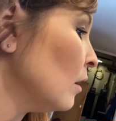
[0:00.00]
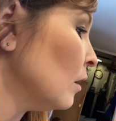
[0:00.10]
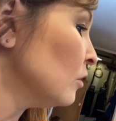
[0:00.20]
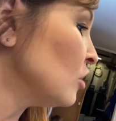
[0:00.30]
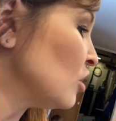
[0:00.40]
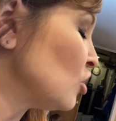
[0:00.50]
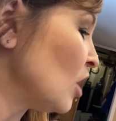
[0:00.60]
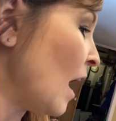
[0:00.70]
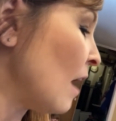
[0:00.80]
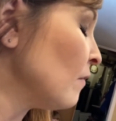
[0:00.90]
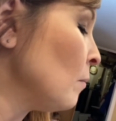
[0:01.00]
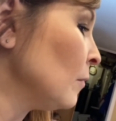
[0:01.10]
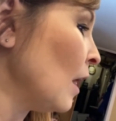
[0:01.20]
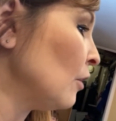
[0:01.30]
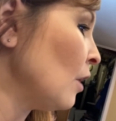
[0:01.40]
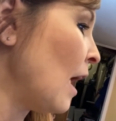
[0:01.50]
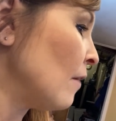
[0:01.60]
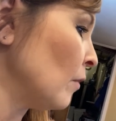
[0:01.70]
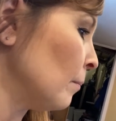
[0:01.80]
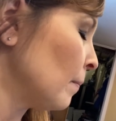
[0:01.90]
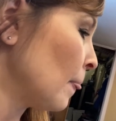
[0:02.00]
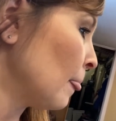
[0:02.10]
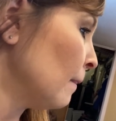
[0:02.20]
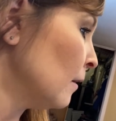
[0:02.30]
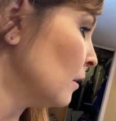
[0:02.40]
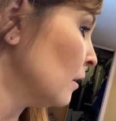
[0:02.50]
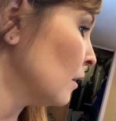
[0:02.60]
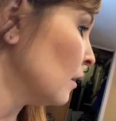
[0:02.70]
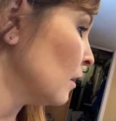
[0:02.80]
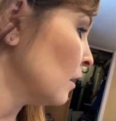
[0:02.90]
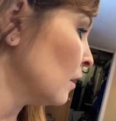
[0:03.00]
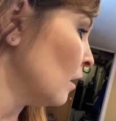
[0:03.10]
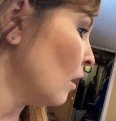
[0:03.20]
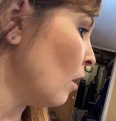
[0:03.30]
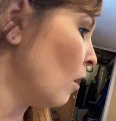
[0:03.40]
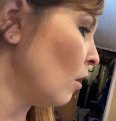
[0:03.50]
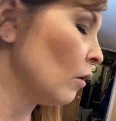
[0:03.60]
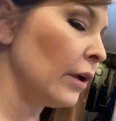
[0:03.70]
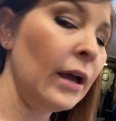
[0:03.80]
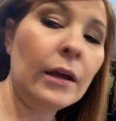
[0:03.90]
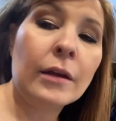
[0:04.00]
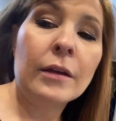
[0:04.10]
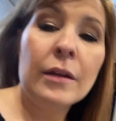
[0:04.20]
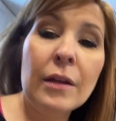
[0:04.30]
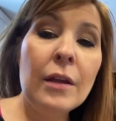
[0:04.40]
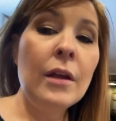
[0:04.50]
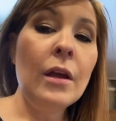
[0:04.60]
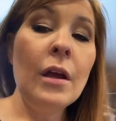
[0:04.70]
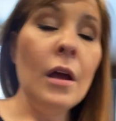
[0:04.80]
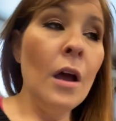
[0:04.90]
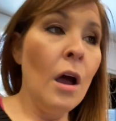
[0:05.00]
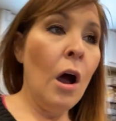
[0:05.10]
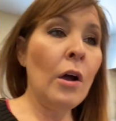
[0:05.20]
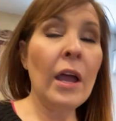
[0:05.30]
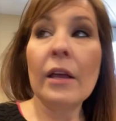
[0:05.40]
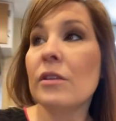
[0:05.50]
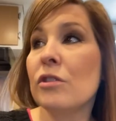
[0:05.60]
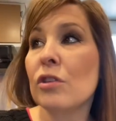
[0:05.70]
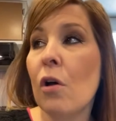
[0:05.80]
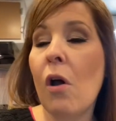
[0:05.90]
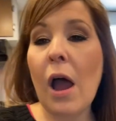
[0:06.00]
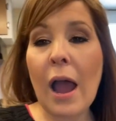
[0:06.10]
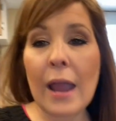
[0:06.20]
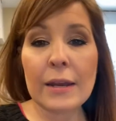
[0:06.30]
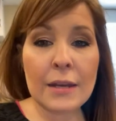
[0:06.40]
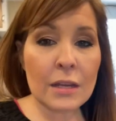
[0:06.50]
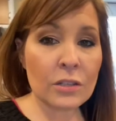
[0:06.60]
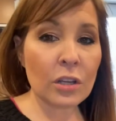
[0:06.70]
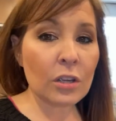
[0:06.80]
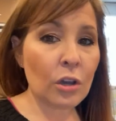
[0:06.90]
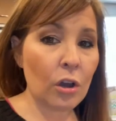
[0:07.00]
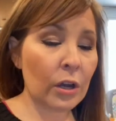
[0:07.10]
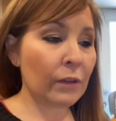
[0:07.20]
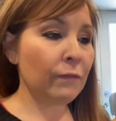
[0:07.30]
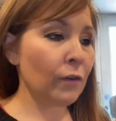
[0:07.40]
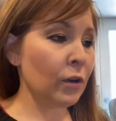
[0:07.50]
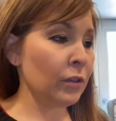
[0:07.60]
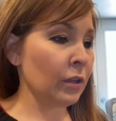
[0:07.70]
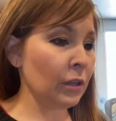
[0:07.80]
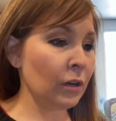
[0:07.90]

Did she have them? Let her have them. Oh, okay. Okay, so I need to cook for the little